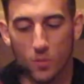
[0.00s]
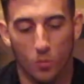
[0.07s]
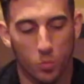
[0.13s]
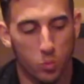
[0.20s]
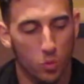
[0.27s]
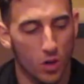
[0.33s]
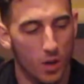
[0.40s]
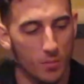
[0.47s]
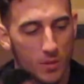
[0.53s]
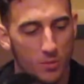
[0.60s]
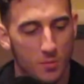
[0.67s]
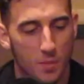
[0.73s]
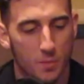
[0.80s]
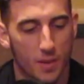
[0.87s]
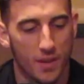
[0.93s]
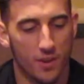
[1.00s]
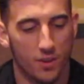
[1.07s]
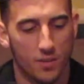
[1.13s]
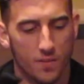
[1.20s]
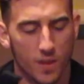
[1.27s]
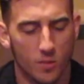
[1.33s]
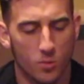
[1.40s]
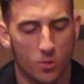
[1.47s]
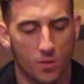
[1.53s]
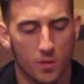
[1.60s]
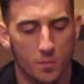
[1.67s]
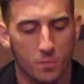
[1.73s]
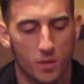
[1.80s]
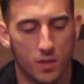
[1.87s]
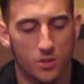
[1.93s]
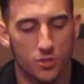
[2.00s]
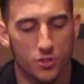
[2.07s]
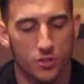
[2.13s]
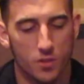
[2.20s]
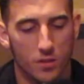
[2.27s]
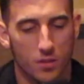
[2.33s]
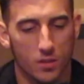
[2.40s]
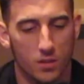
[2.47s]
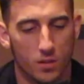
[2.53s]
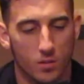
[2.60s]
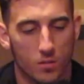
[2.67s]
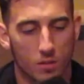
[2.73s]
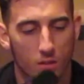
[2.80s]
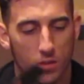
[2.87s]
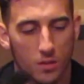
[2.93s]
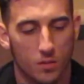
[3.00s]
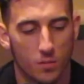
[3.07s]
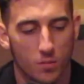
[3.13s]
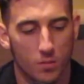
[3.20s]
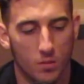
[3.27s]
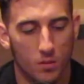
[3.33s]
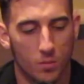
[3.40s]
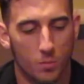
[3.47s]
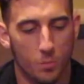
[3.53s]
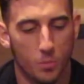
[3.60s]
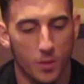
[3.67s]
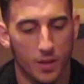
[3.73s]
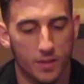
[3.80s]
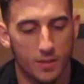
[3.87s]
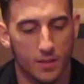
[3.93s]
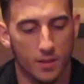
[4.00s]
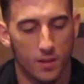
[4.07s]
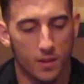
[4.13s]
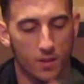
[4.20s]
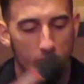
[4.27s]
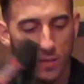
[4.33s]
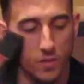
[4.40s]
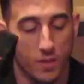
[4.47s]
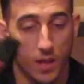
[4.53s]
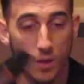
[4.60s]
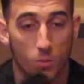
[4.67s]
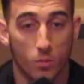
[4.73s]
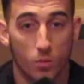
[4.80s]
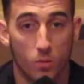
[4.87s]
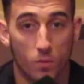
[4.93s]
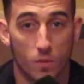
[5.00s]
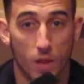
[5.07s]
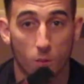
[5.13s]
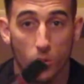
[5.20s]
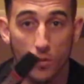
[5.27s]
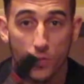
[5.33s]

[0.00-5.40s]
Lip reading: Probably would be better if I wore them much, but they were